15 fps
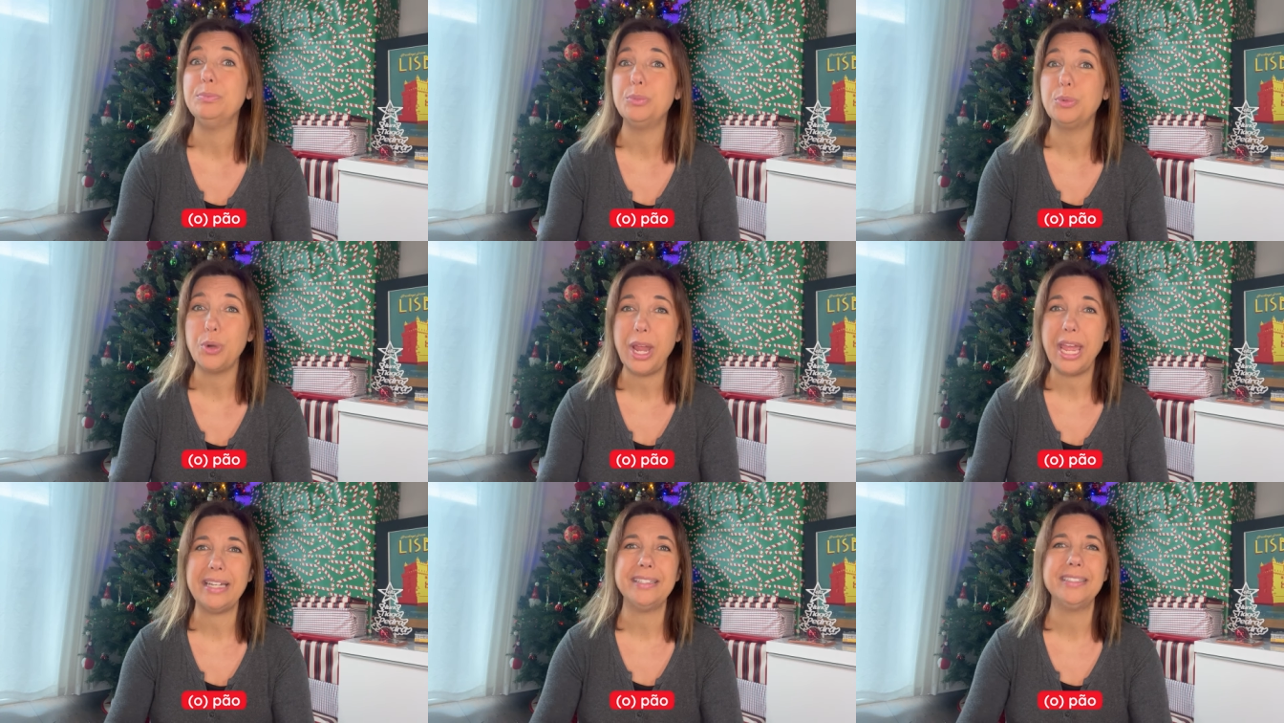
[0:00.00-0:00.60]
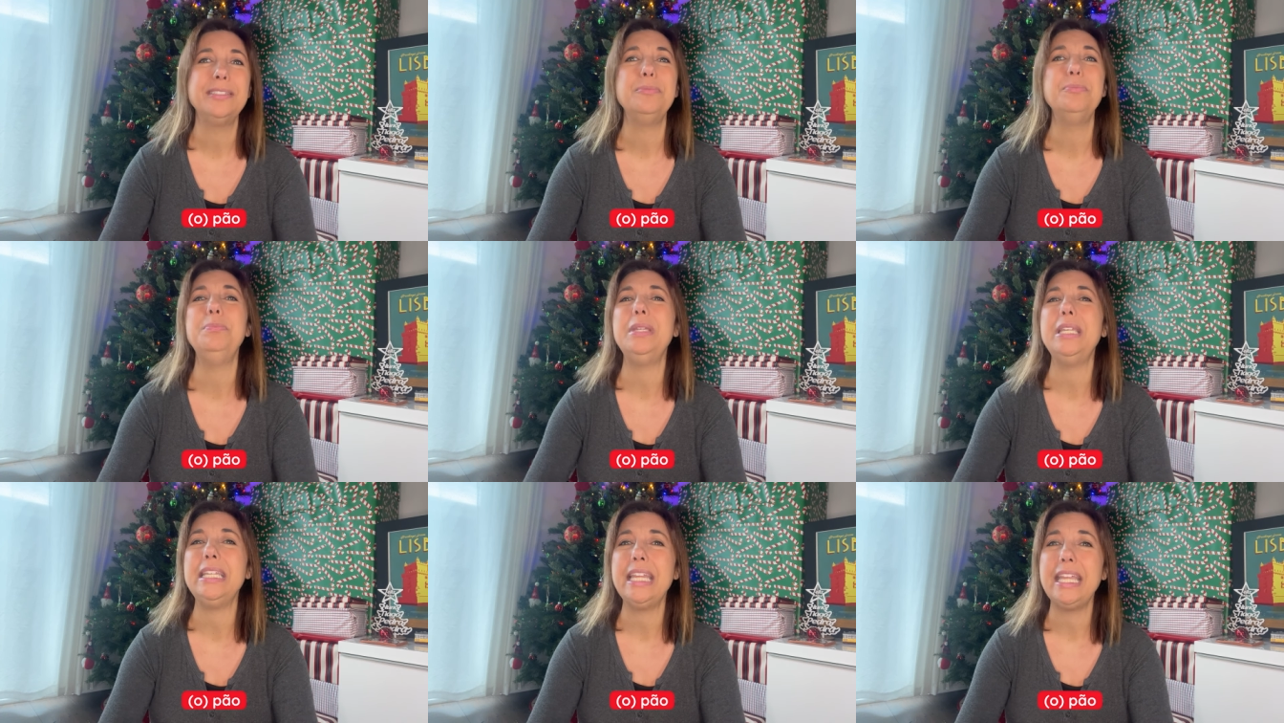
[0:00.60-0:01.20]
bread,
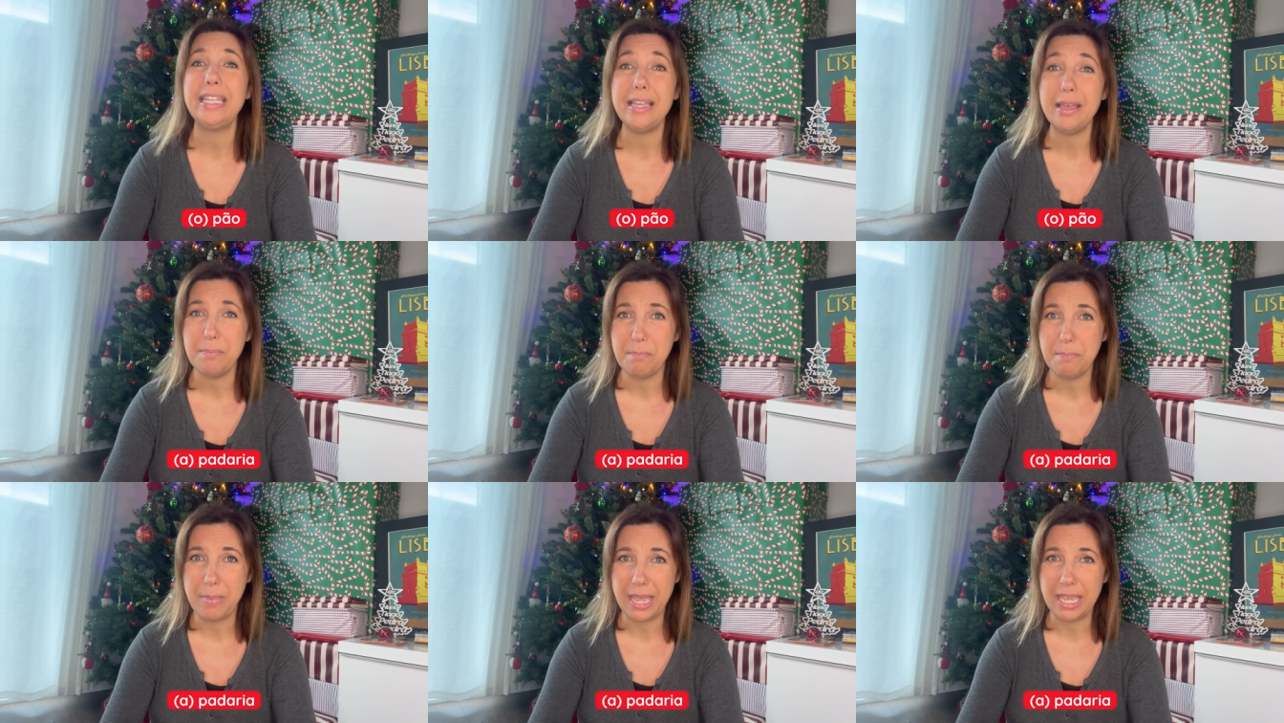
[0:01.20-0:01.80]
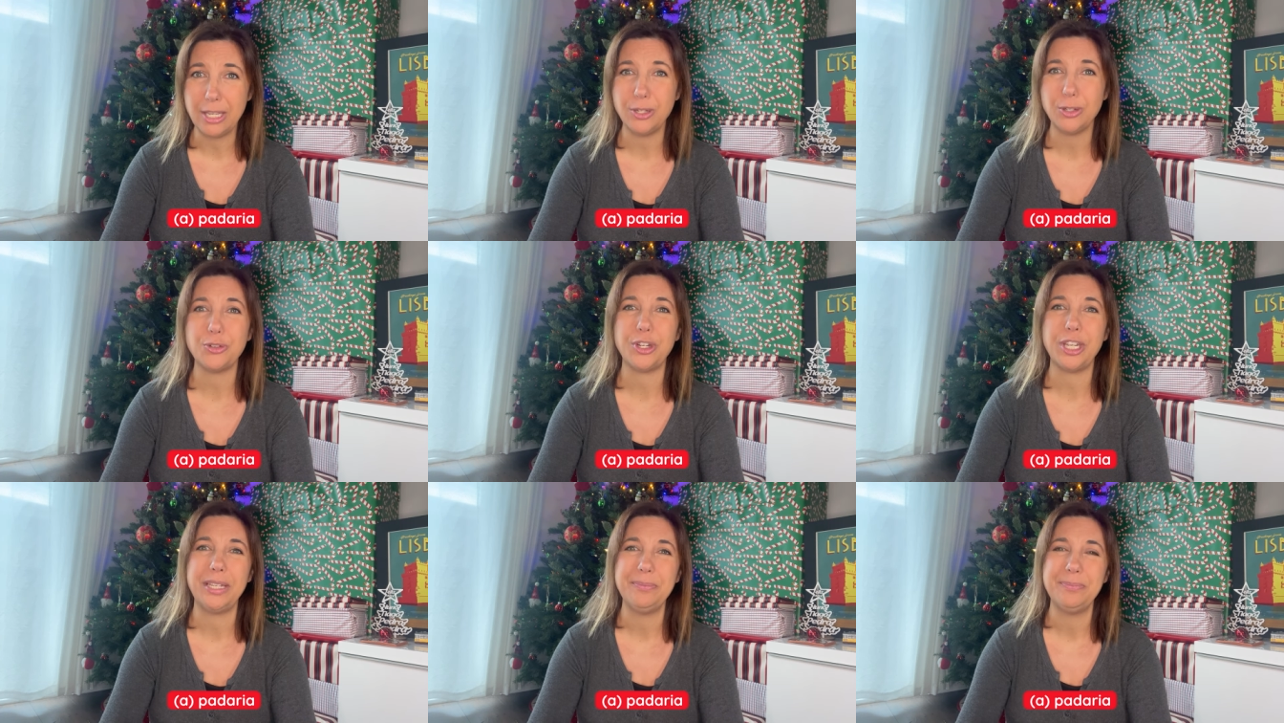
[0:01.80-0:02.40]
meaning
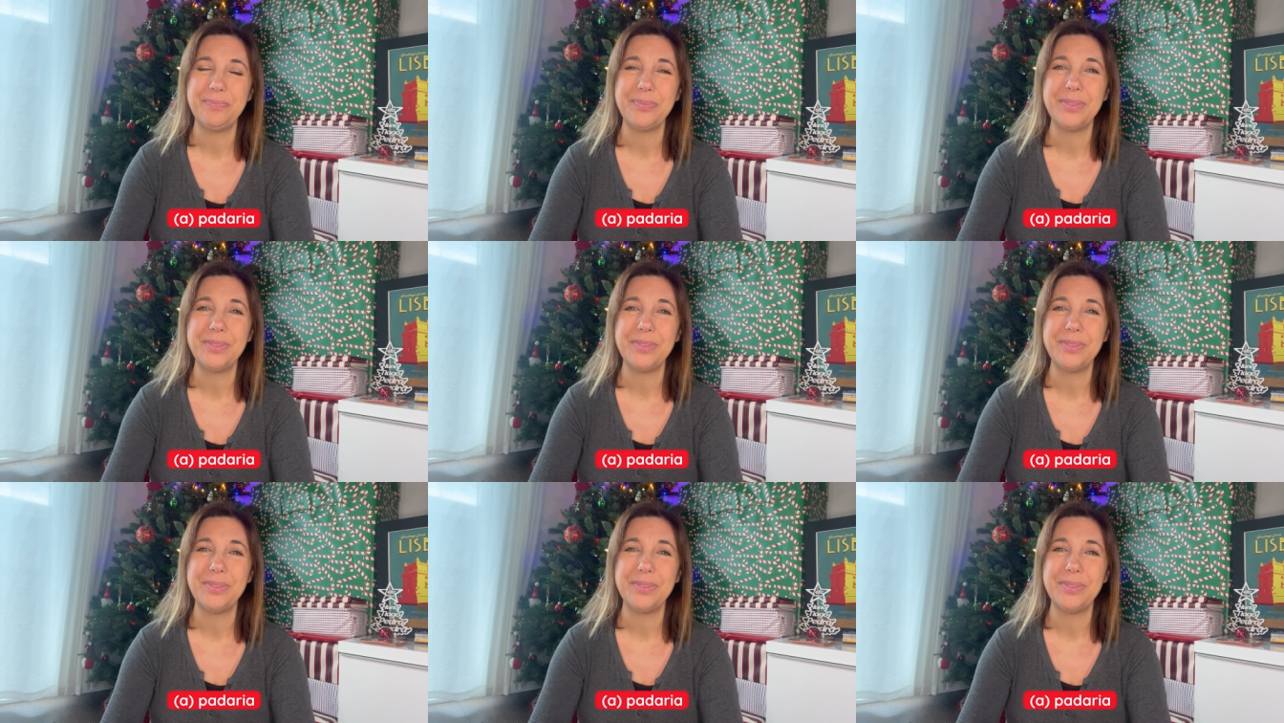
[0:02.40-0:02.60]
bakery.